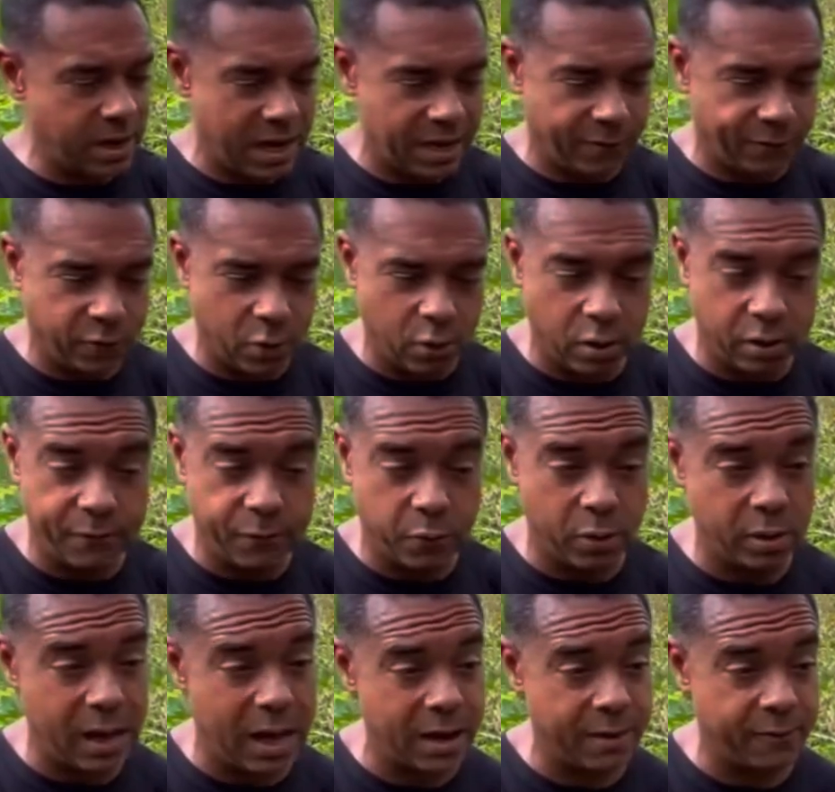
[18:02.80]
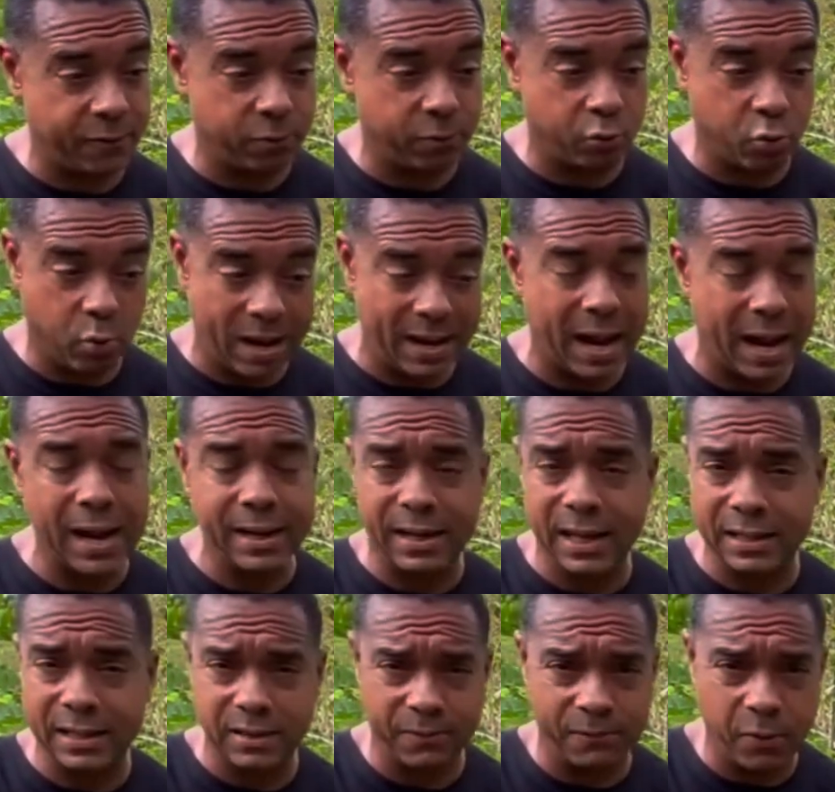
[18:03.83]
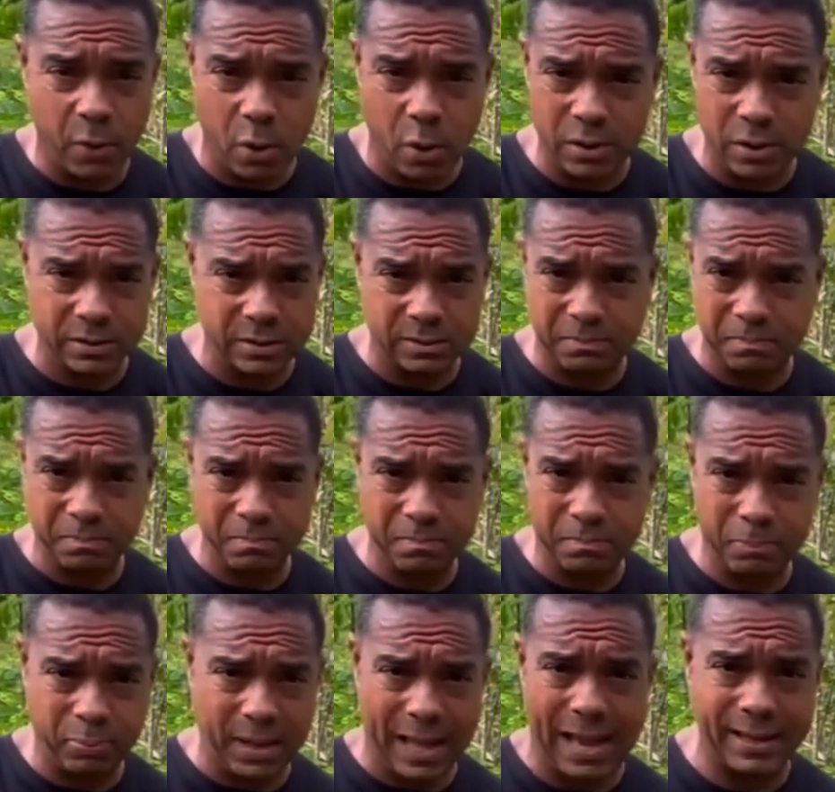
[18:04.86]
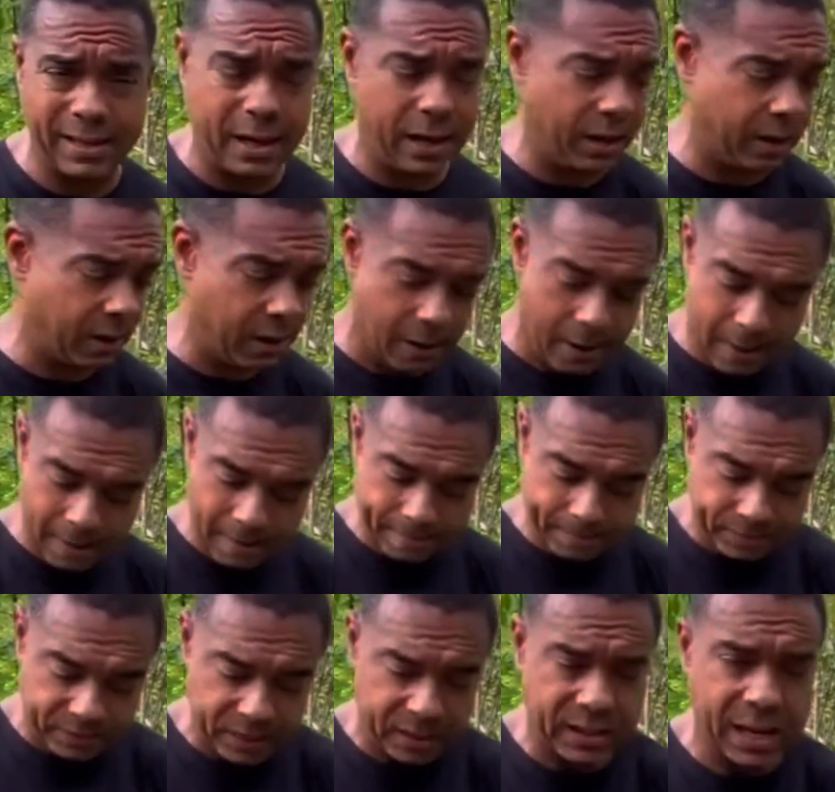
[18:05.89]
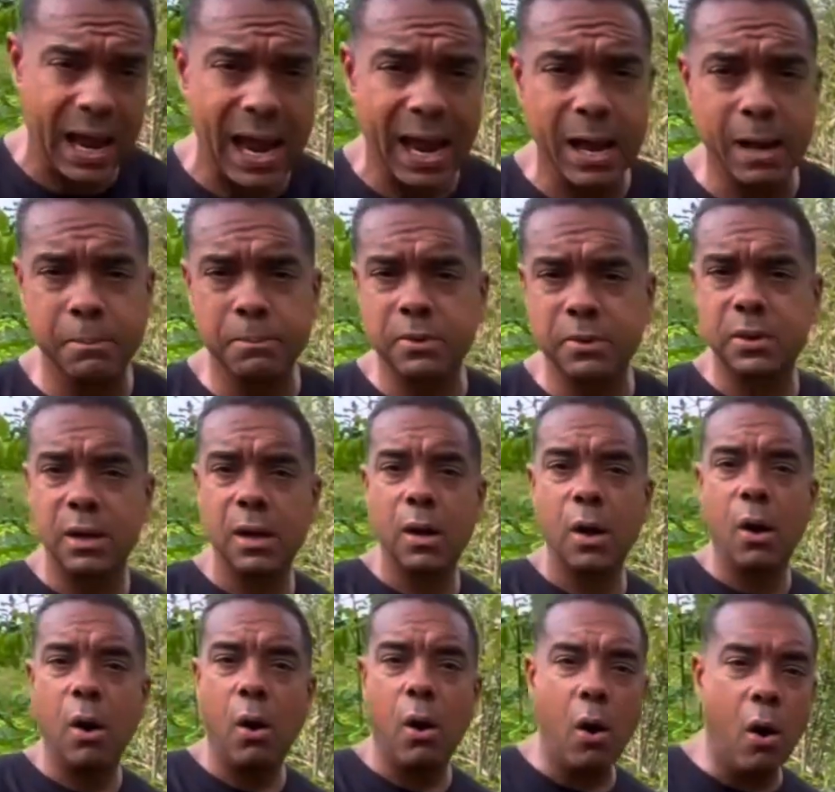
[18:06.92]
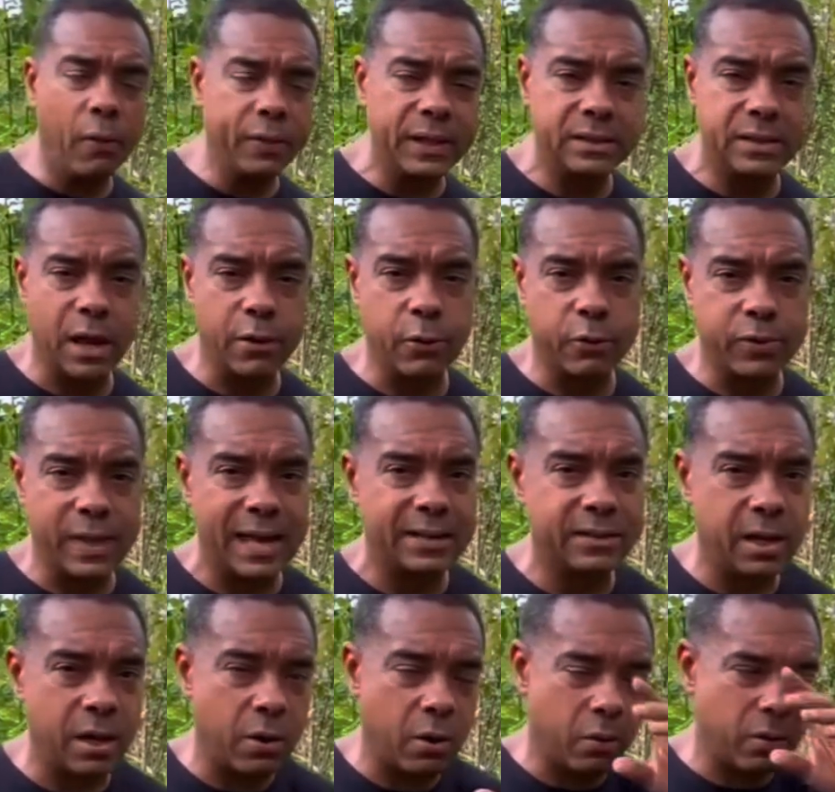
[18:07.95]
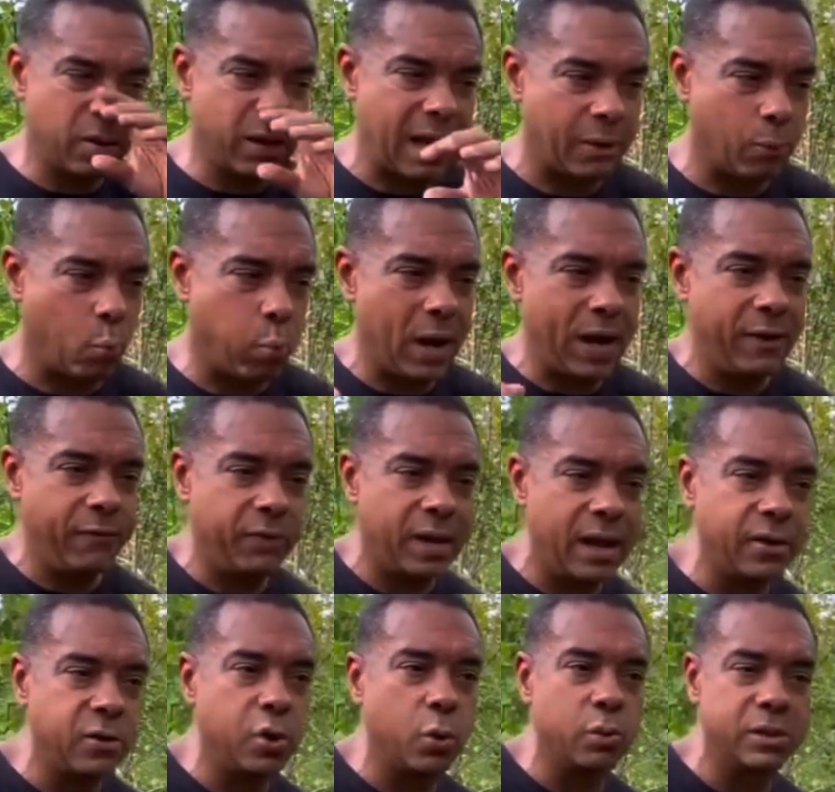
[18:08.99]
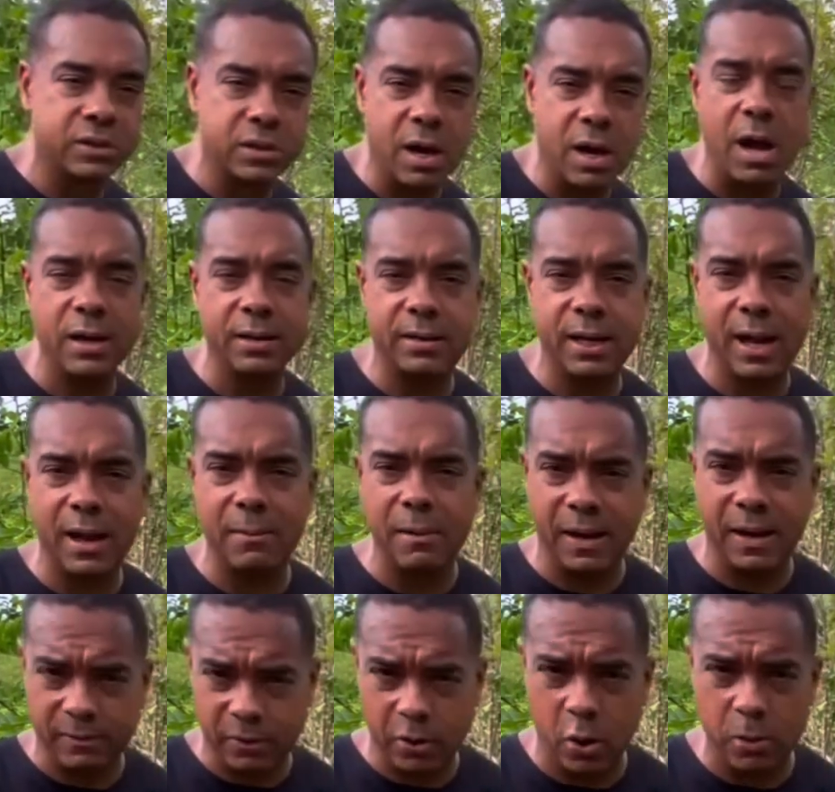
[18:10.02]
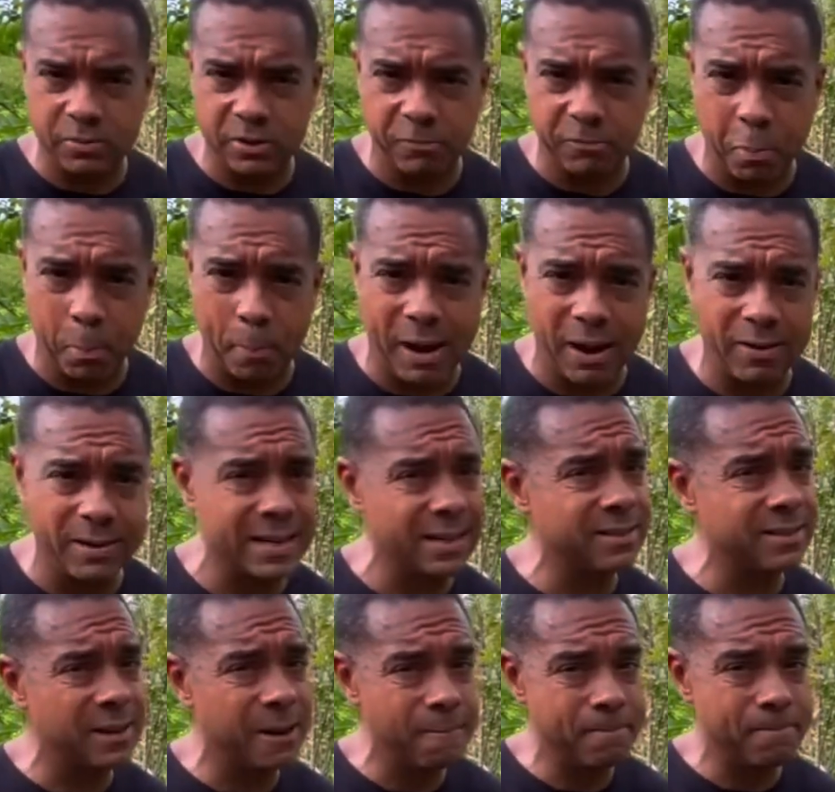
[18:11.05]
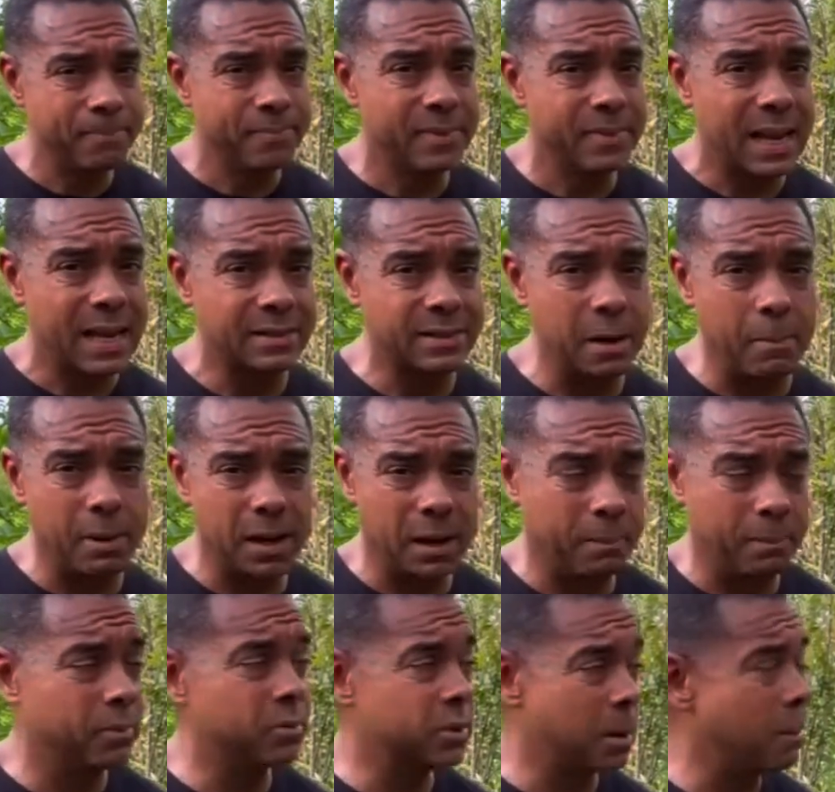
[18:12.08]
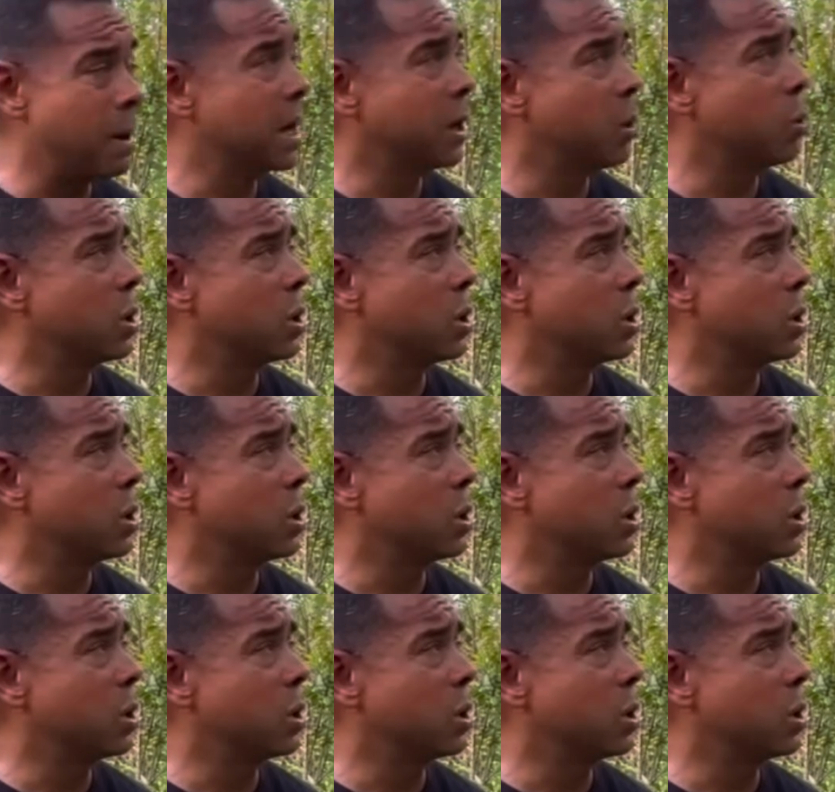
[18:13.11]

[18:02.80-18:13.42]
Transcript: you're looking for a lot of great ideas as far as planting, gams, all these other things that are like weaved into his content in terms of preparedness, that's somebody you want to